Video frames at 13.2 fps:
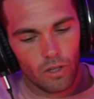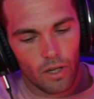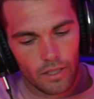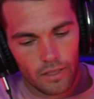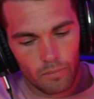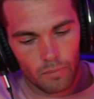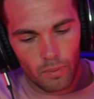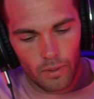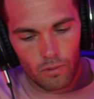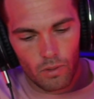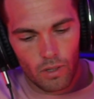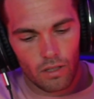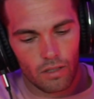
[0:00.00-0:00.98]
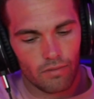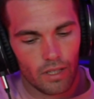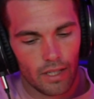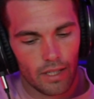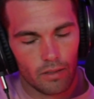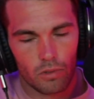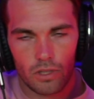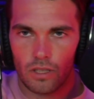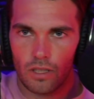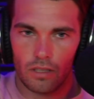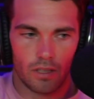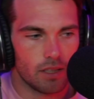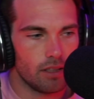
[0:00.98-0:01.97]
I did pretty well on Vine, which
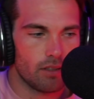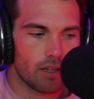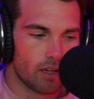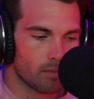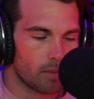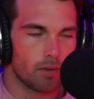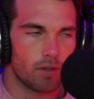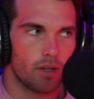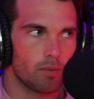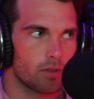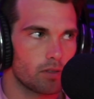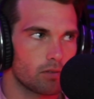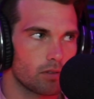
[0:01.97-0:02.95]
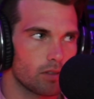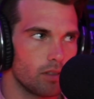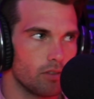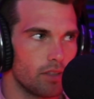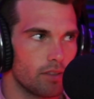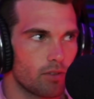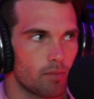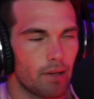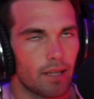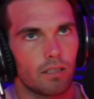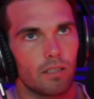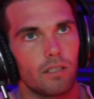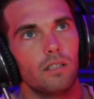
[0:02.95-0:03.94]
you got to remember numbers were a little different
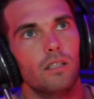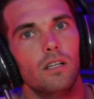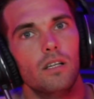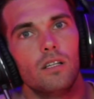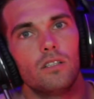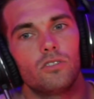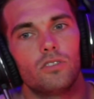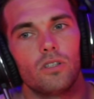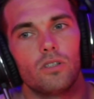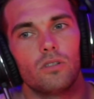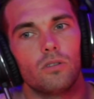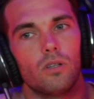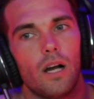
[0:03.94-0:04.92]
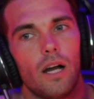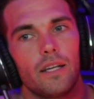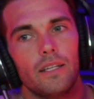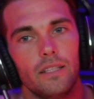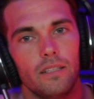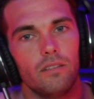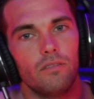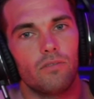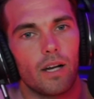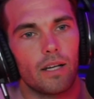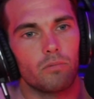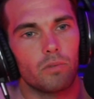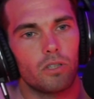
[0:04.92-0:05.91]
back then. So I ended
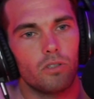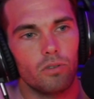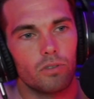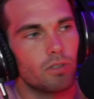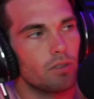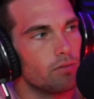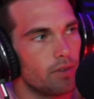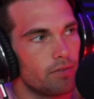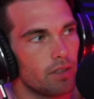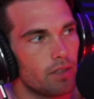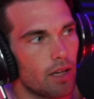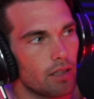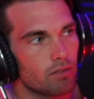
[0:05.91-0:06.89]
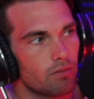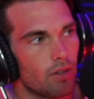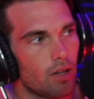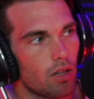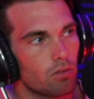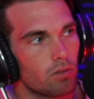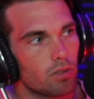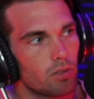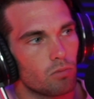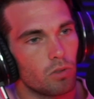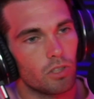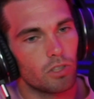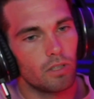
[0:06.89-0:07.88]
Vine with 250,000 followers,
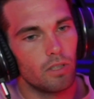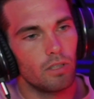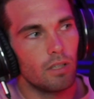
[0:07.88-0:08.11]
which